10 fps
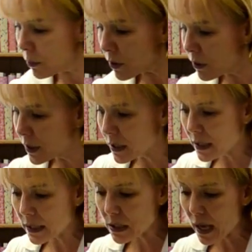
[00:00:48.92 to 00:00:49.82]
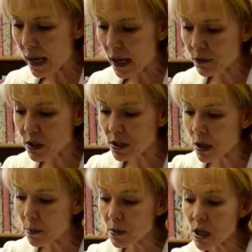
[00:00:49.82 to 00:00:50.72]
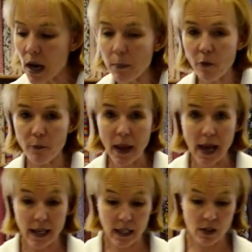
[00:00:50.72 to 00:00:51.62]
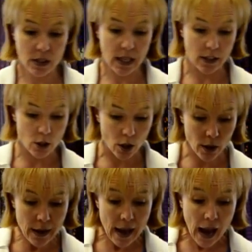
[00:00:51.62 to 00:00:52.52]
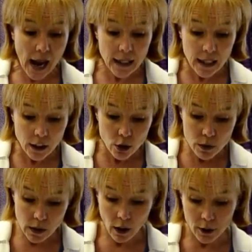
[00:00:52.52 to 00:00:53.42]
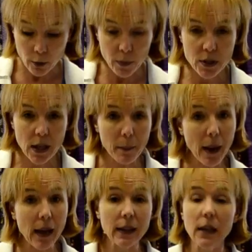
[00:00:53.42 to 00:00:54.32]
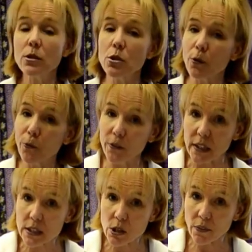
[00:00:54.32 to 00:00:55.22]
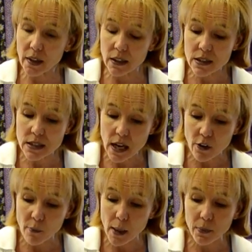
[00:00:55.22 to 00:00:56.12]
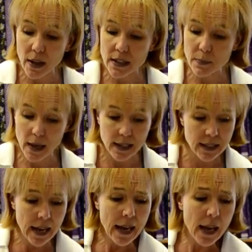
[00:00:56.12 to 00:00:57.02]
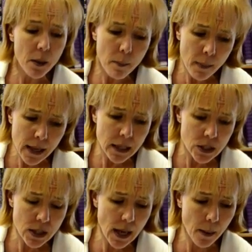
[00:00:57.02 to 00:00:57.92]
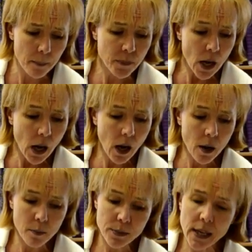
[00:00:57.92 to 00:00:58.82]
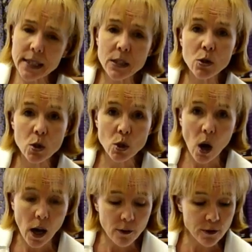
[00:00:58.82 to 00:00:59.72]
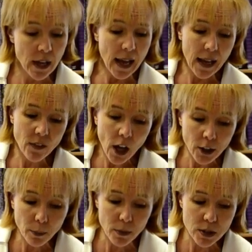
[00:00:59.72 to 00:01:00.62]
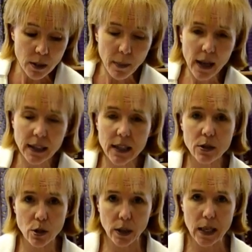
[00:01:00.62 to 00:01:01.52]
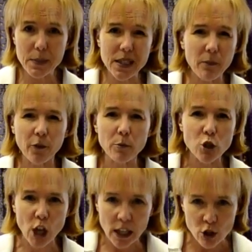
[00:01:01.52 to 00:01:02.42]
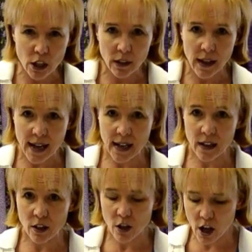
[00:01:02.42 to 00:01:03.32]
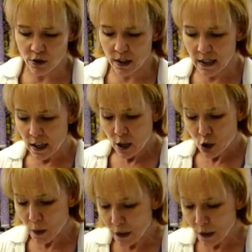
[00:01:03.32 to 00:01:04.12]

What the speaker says: going to need to have some type of batting in the center. I like using 100% polyester fleece on the inside of my placemats. It makes them nice and soft, and the 100% polyester keeps them from changing a lot out of the laundry. So I